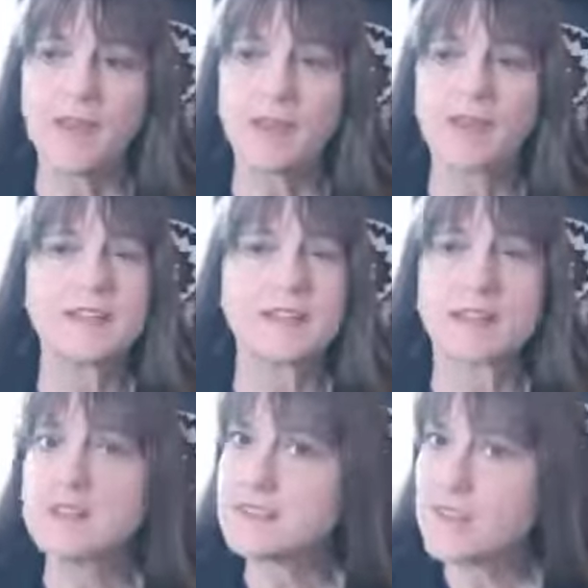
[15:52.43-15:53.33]
Because it
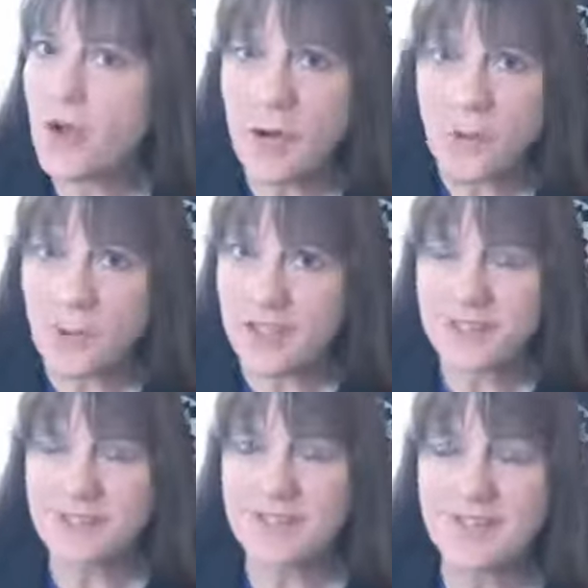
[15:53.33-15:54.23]
isn't
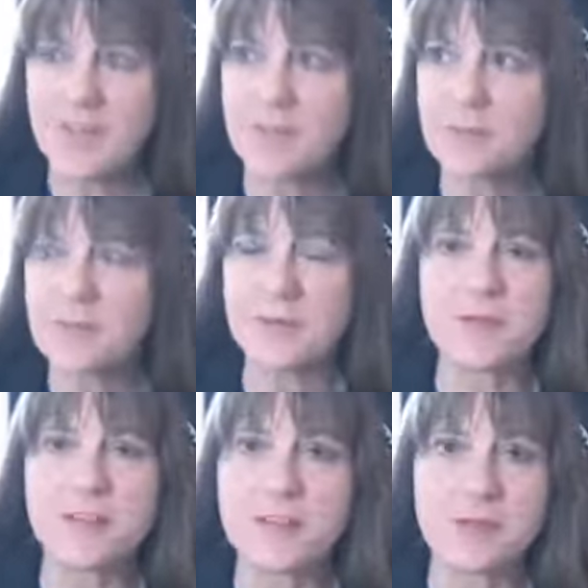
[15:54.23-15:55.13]
always
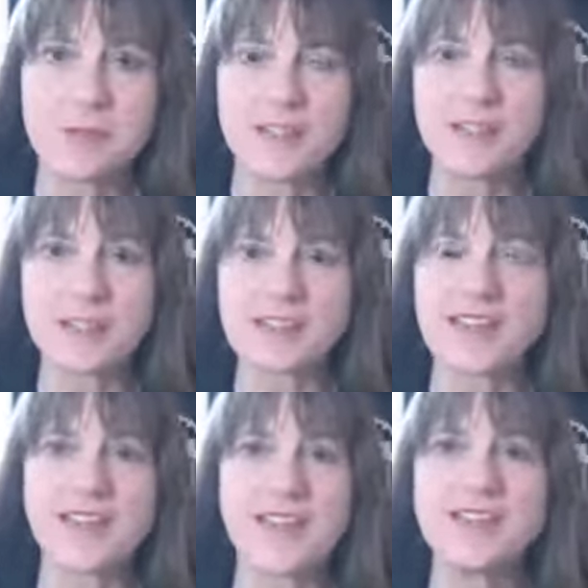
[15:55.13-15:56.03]
something that you can look and
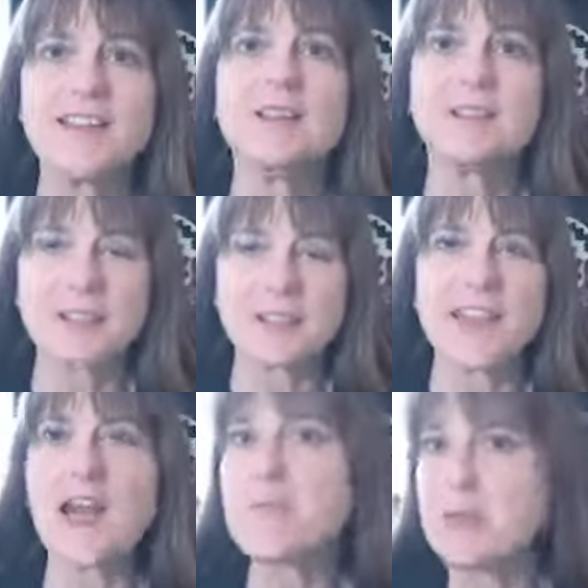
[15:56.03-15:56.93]
say, look,
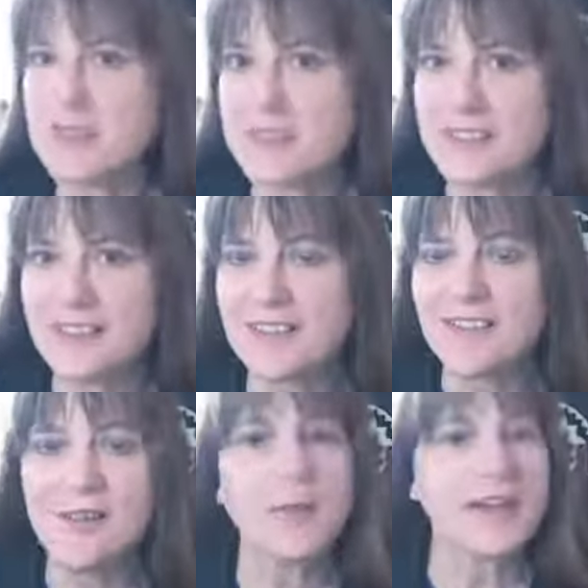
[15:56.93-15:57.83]
that person
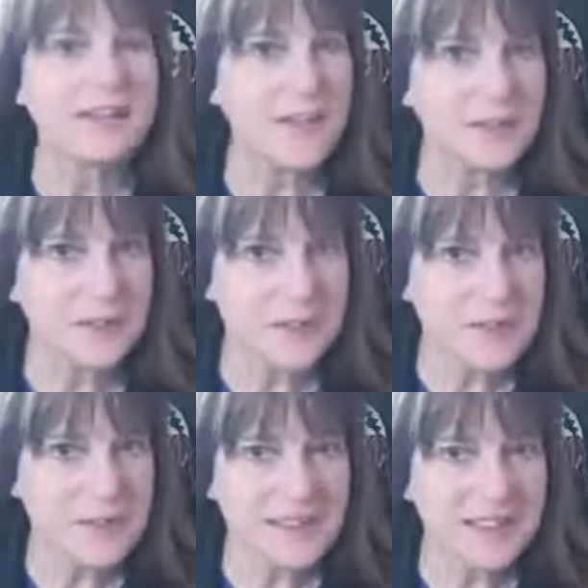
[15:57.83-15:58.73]
by the color of
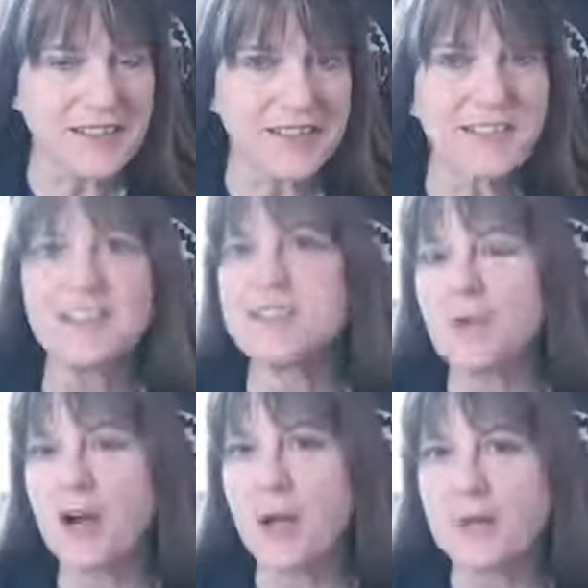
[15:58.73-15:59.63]
their skin is
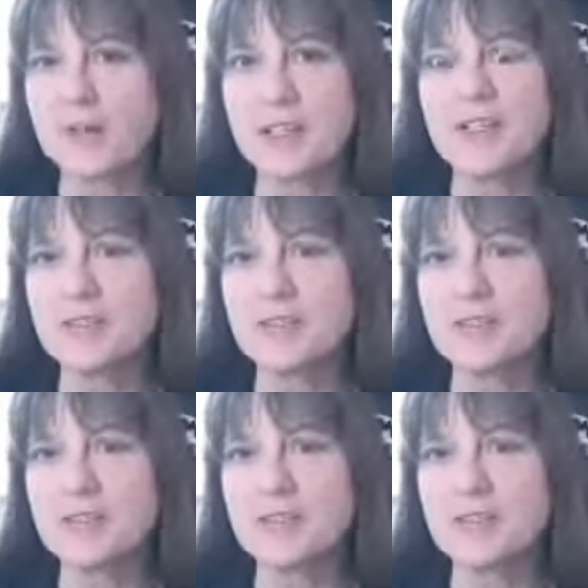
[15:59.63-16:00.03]
probably